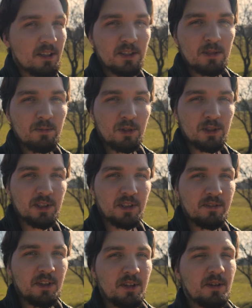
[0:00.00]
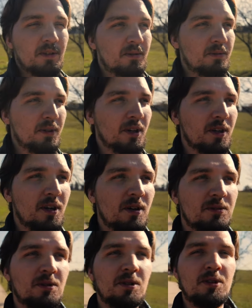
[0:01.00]
don't stop watching the video. We're gonna
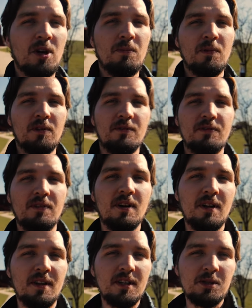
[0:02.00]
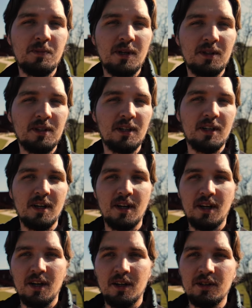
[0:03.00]
go to the top of this building
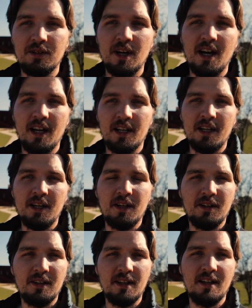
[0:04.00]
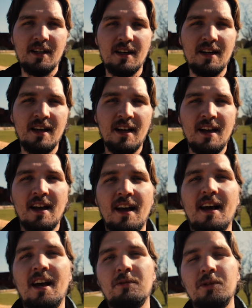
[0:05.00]
right here
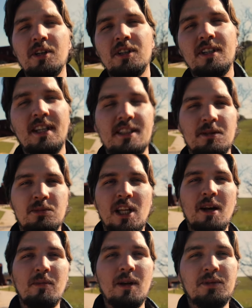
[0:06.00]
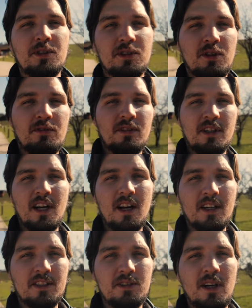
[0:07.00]
and we're gonna take some time lapses over
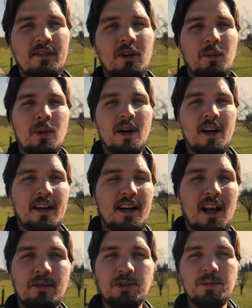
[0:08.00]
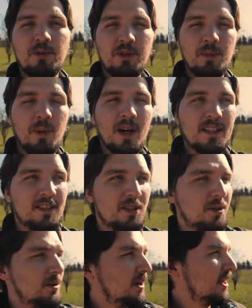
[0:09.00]
cars driving by, clouds moving by,
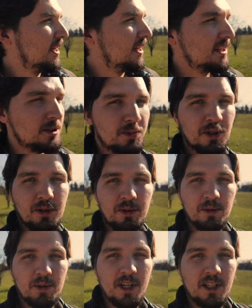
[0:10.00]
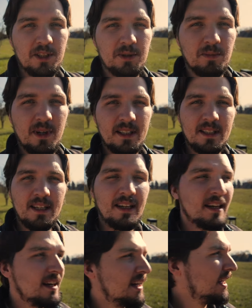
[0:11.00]
so it's a pretty cool location, but
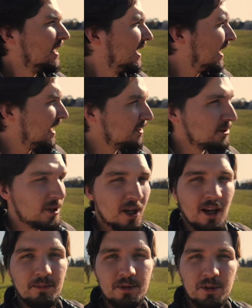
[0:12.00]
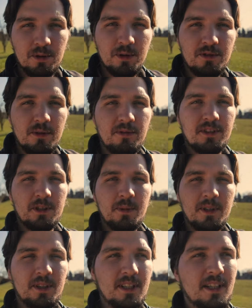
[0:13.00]
I had to climb to the rooftop of this
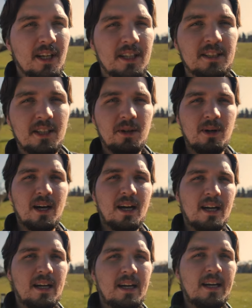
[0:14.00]
building, so